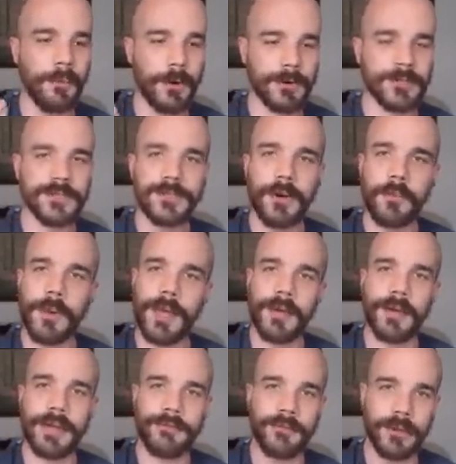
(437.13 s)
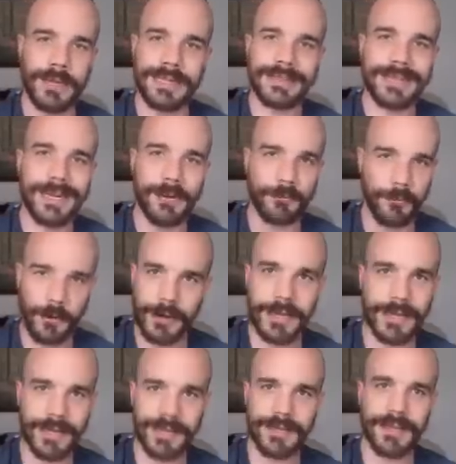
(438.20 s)
it works so well, I forget that I'm
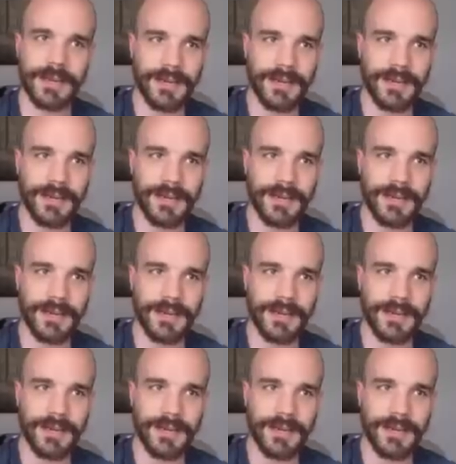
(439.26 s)
running it.